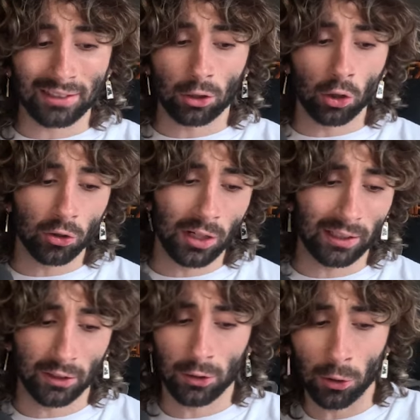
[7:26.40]
as it
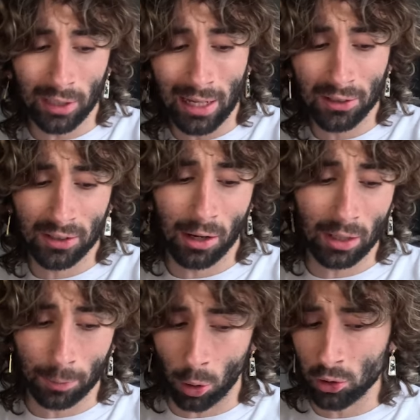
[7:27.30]
contradicts the
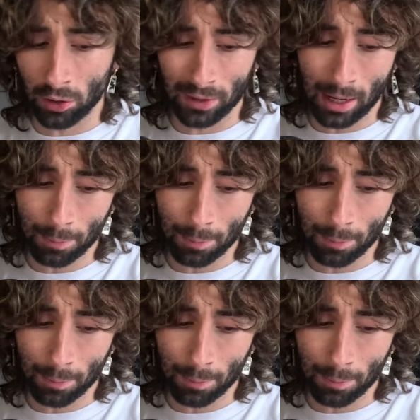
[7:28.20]
totalitarian approach of the